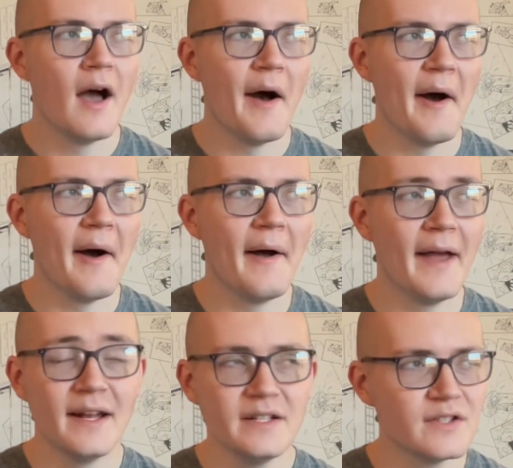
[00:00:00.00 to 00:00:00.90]

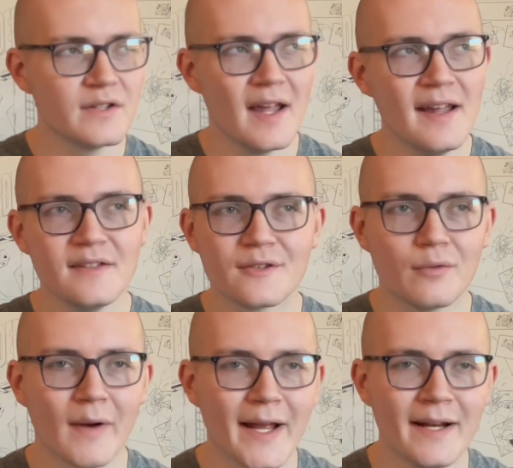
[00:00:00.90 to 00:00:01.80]
And it's
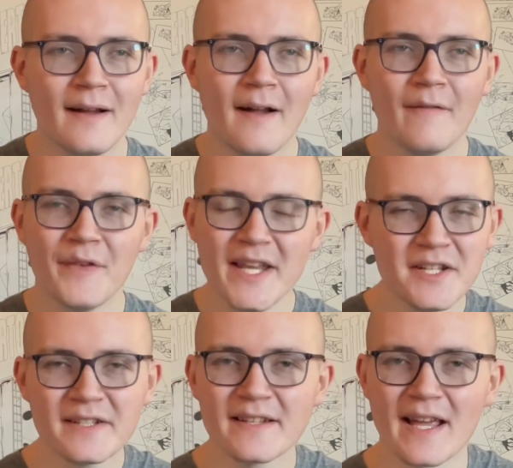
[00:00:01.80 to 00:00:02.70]
great. He
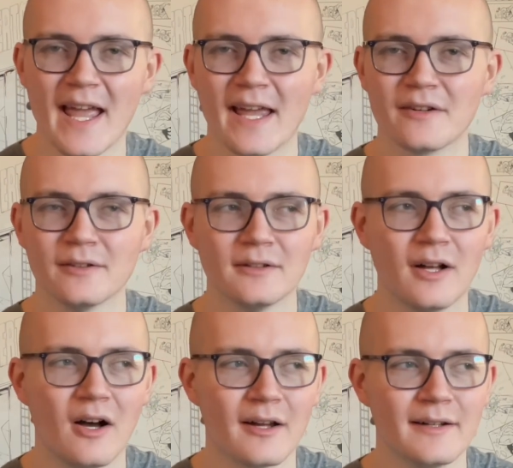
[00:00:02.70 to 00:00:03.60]
just has a
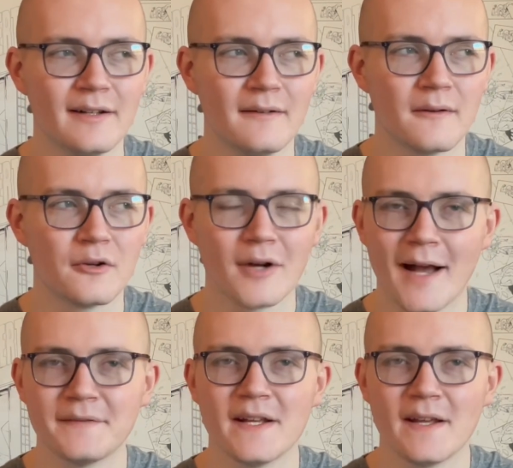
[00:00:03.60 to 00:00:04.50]
handle on
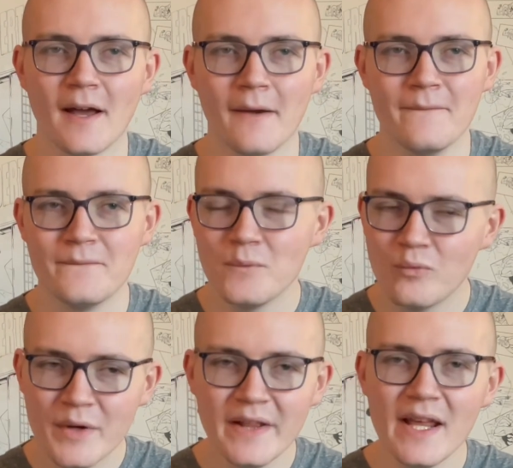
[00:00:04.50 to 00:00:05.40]
crafting a
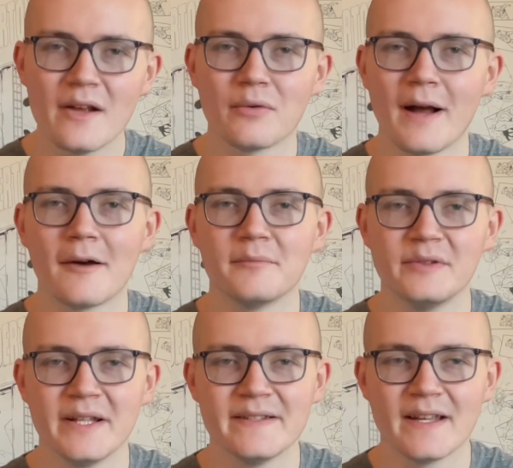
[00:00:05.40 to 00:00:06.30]
really
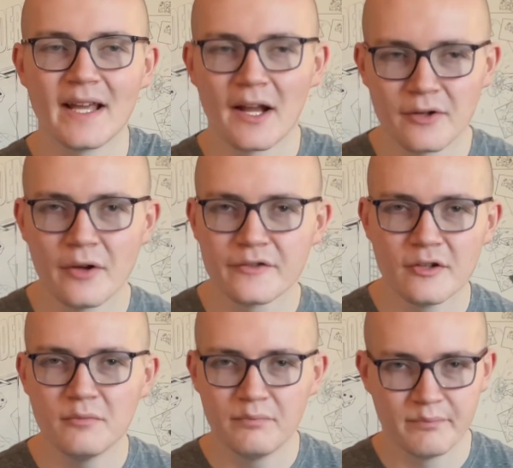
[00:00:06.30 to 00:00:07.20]
crowd-pleasing and
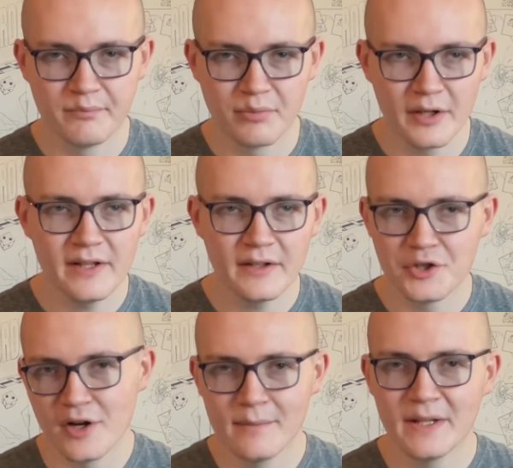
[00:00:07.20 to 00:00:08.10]
also pretty
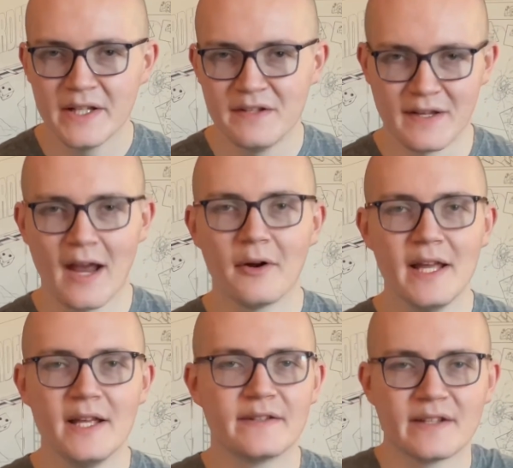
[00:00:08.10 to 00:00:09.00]
legitimately
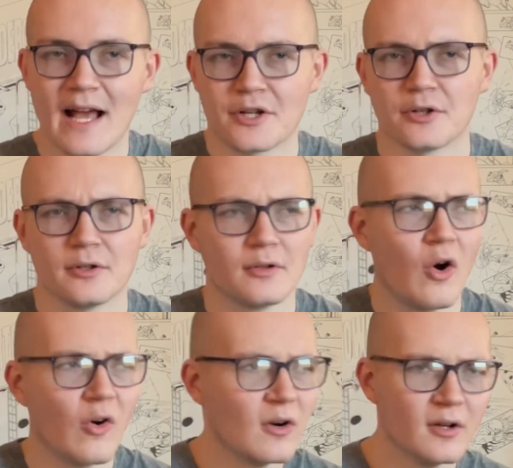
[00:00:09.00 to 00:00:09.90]
scary slasher
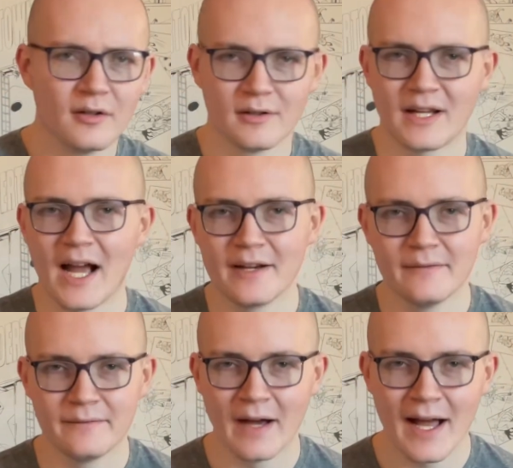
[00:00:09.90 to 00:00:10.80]
horror kind
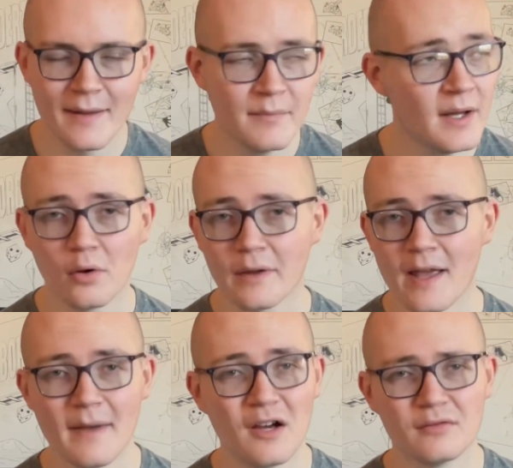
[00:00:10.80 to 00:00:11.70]
of vibe. Pearl
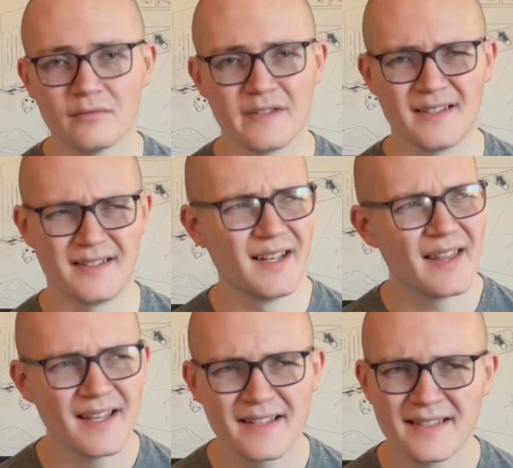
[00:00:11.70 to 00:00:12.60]
came out, I
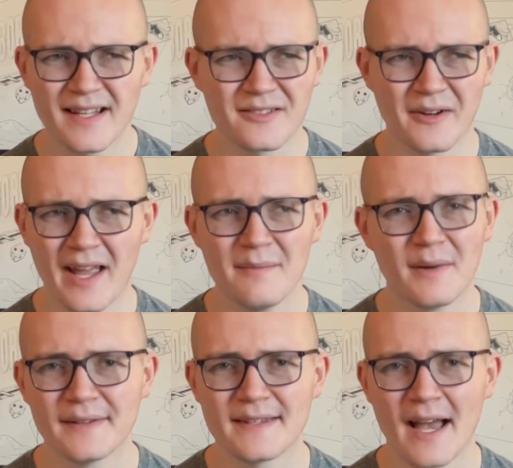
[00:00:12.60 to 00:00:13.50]
think, 6 or 8
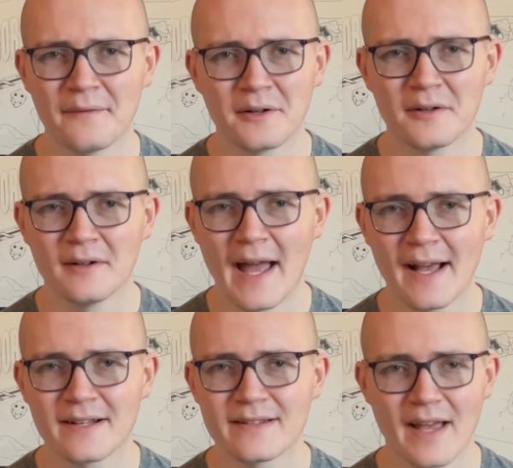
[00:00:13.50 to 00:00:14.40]
months after
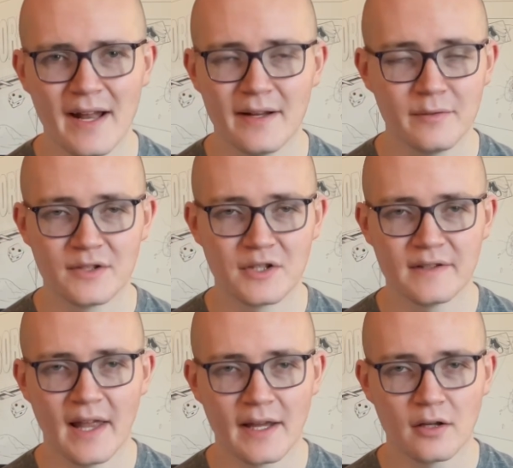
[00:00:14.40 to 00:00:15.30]
X, and it was
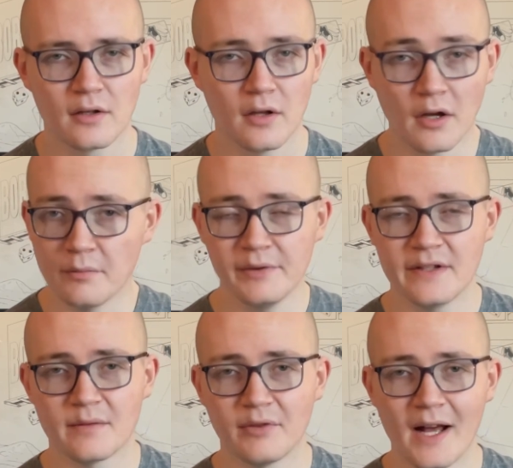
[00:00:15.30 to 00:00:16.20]
just like a
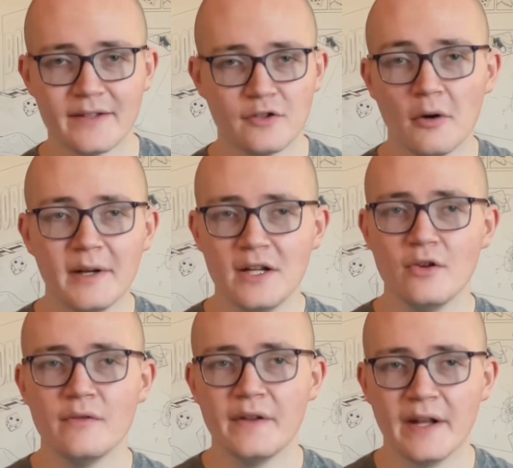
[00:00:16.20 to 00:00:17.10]
complete surprise. Nobody
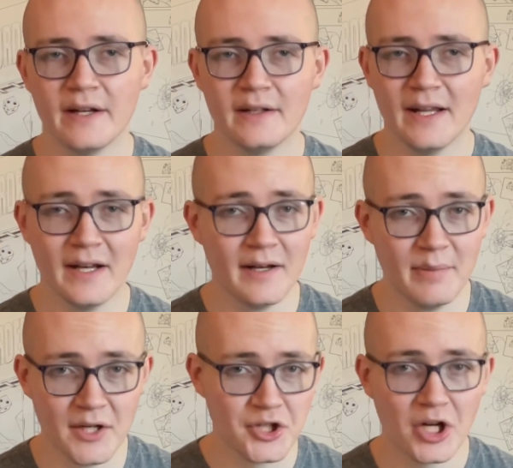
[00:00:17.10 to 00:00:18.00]
knew that it had
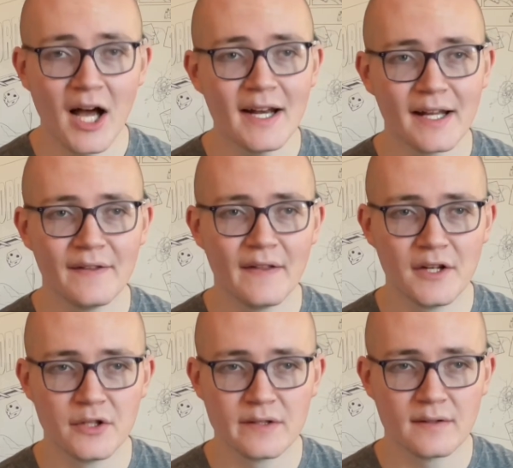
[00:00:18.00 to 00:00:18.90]
been shot, and then they
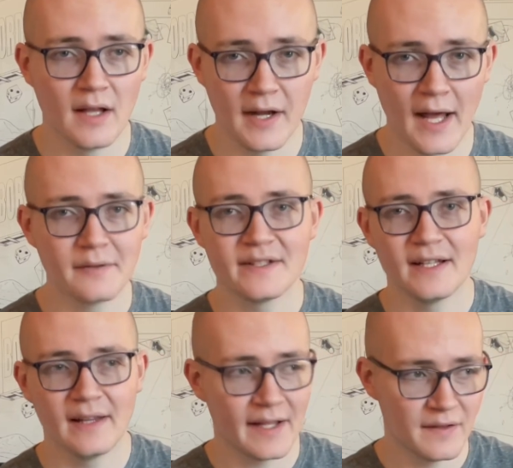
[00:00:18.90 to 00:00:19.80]
just announced
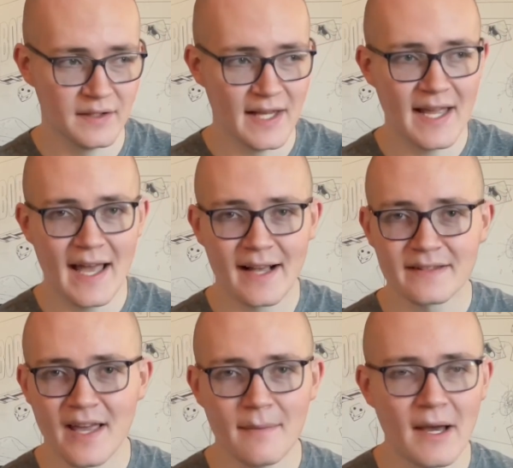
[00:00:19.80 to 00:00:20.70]
it like the day X
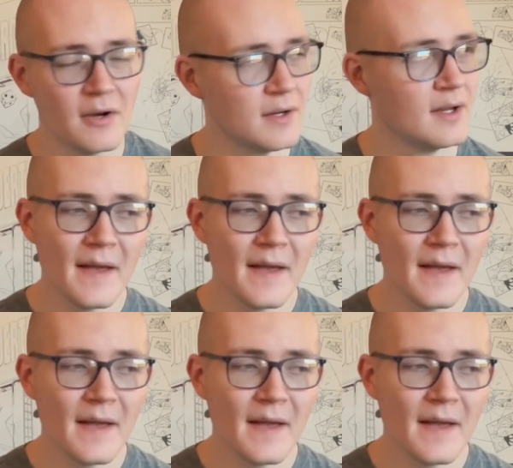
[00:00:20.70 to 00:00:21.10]
came out.